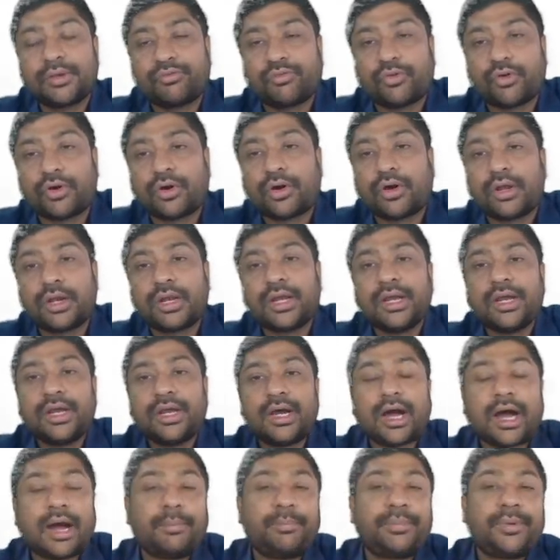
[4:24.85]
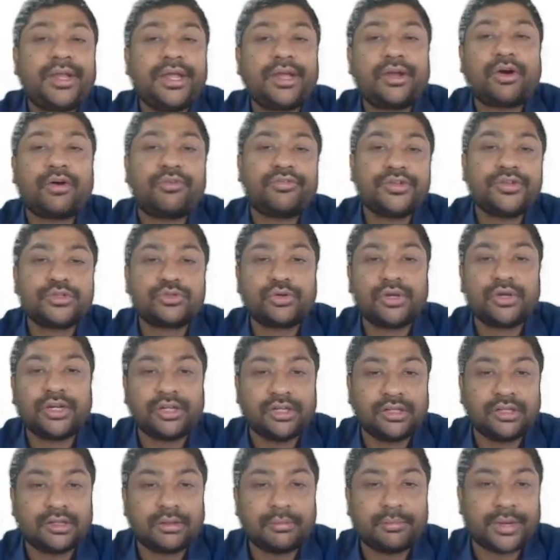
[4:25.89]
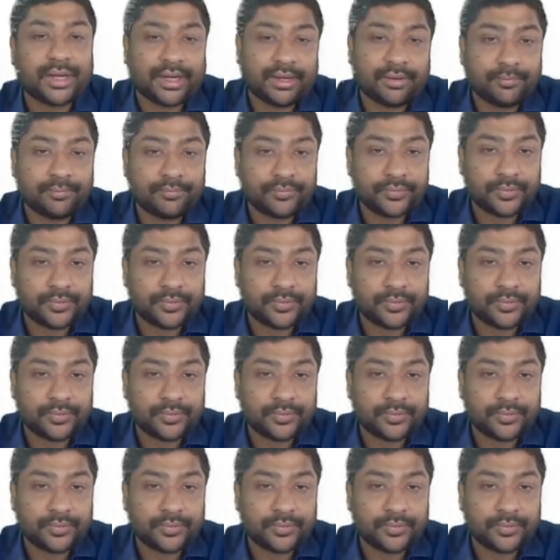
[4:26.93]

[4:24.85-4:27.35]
for uptake of insulin in the brain?